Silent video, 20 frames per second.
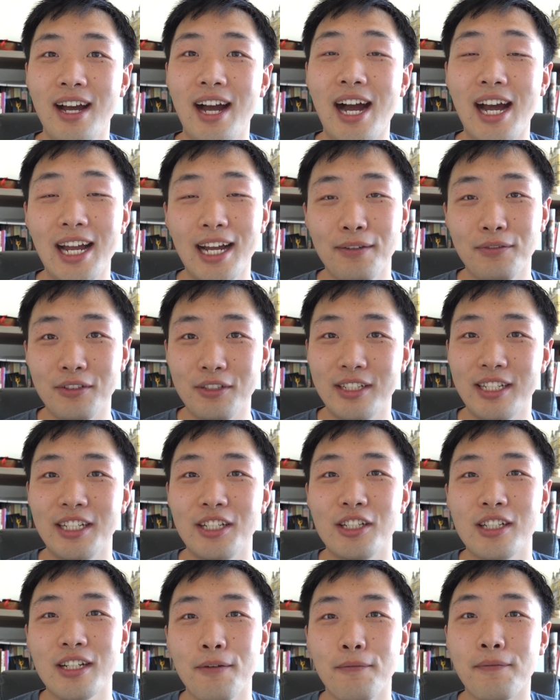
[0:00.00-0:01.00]
I have to
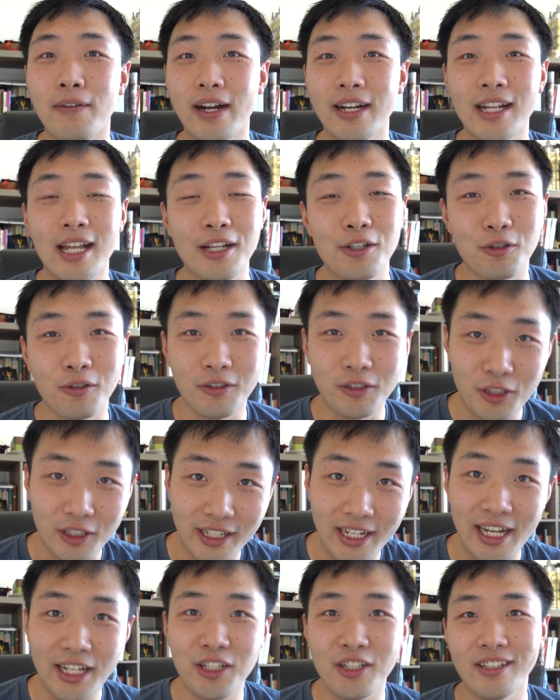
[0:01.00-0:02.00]
teach them financial
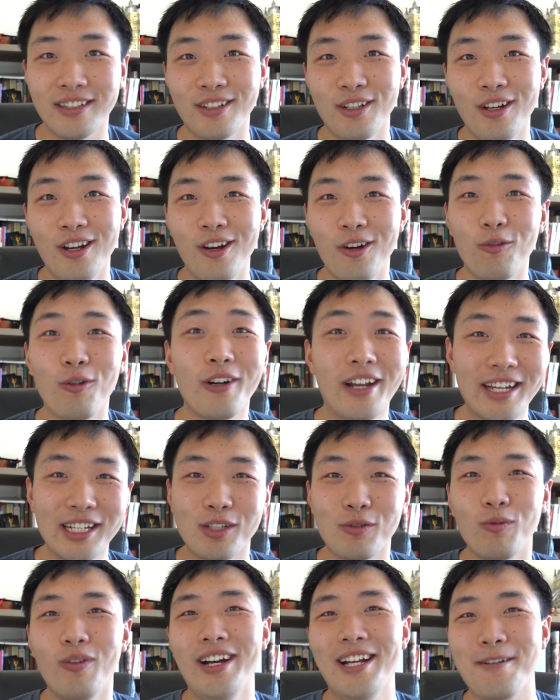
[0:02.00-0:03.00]
education. Well,
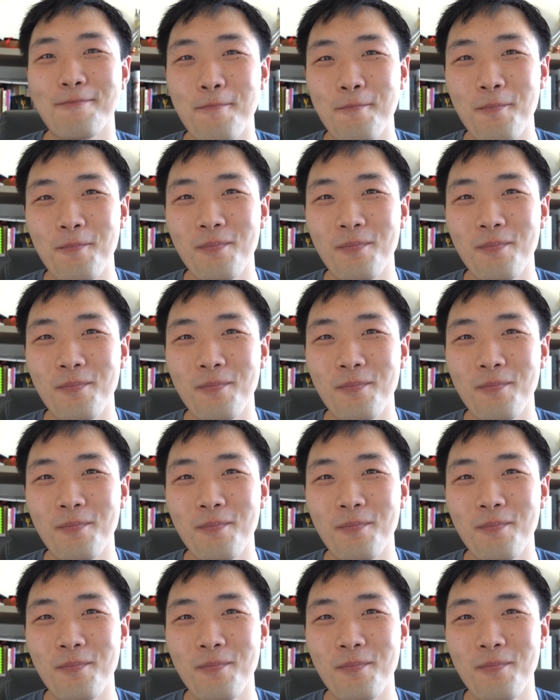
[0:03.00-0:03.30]
guess what?